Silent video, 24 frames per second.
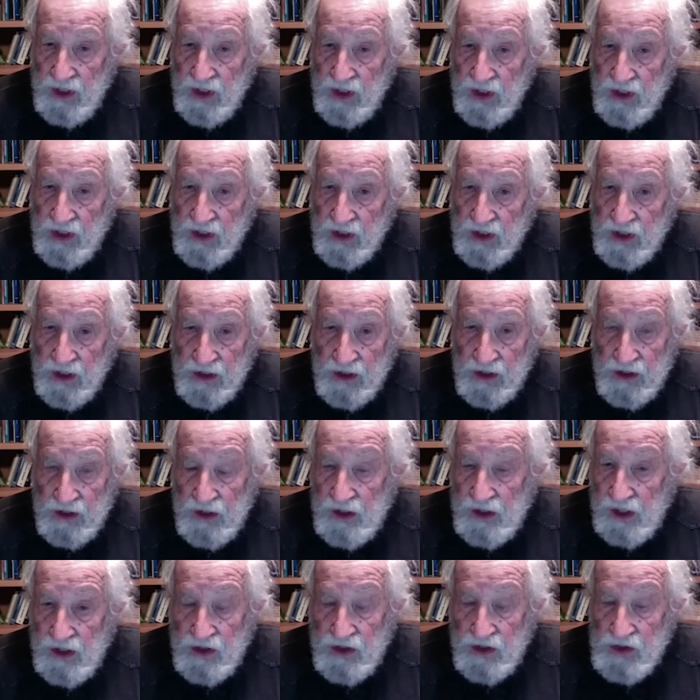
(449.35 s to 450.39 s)
The
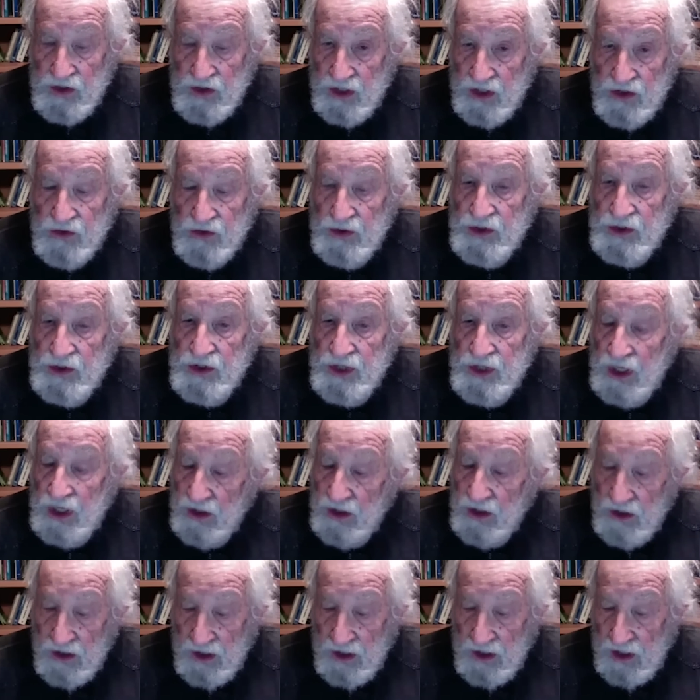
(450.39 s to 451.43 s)
United States was
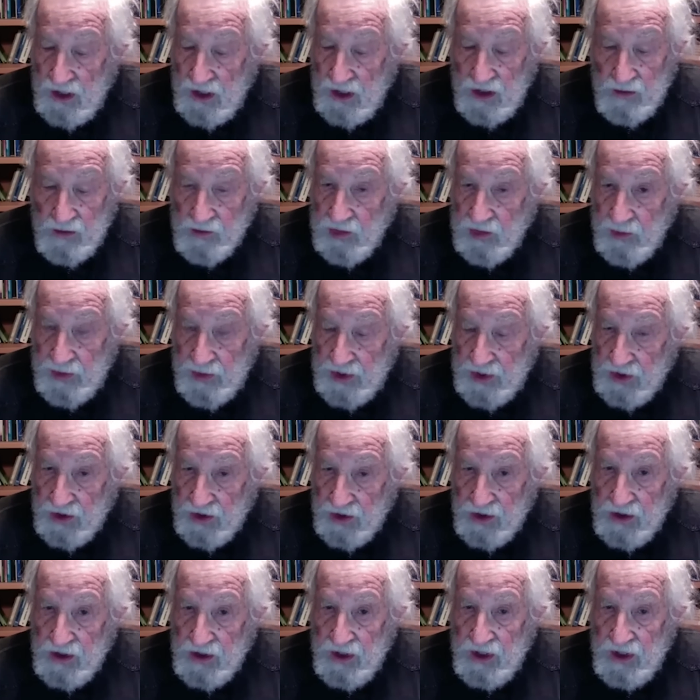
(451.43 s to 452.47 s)
singularly unprepared
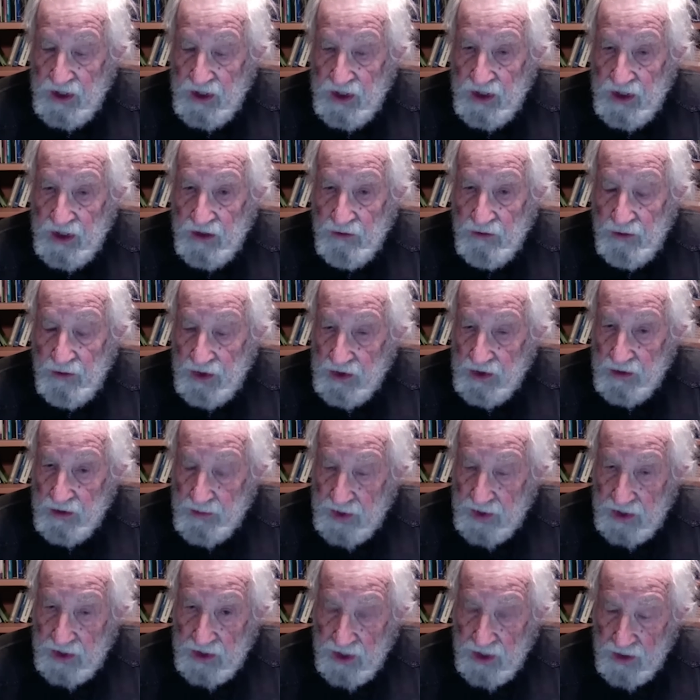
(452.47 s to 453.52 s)
when the
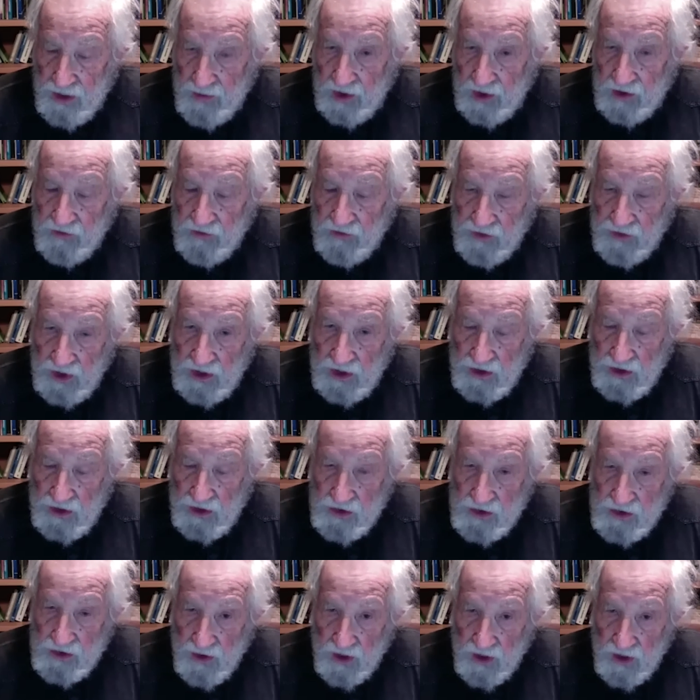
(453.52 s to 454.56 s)
pandemic finally
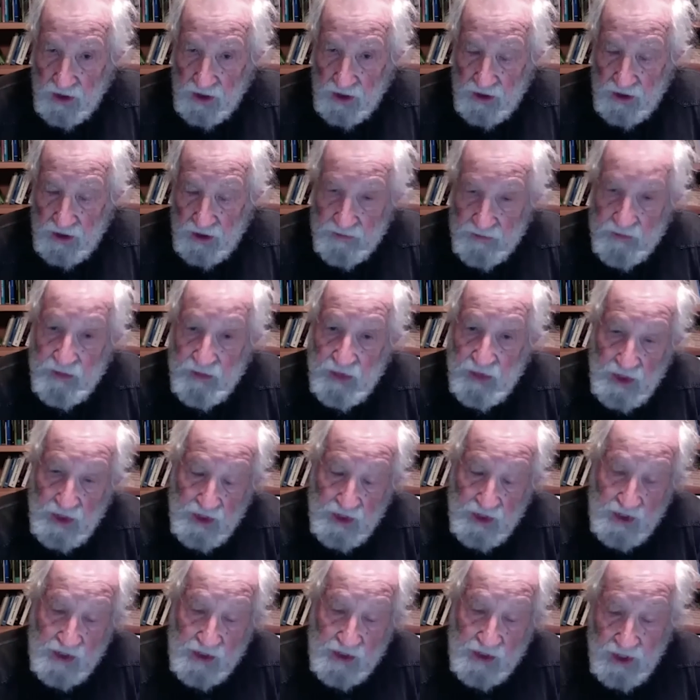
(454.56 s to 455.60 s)
struck.
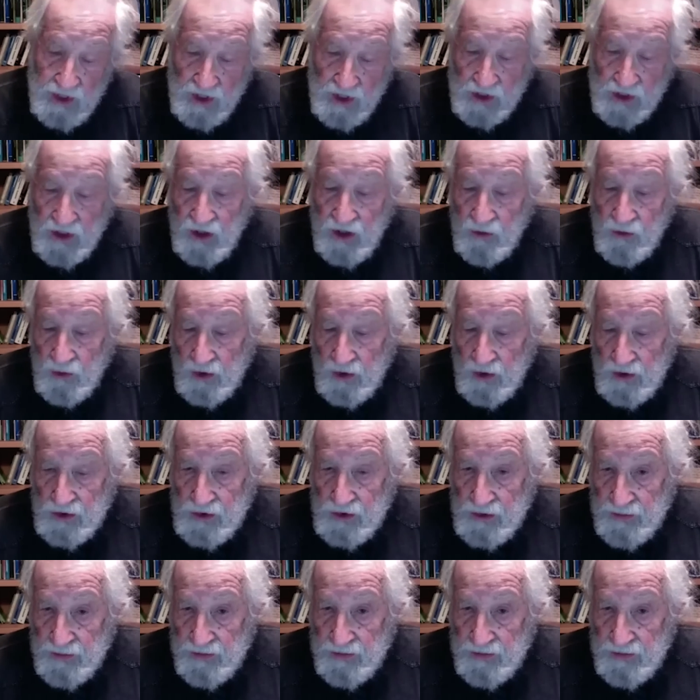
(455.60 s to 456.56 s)
Then it got worse.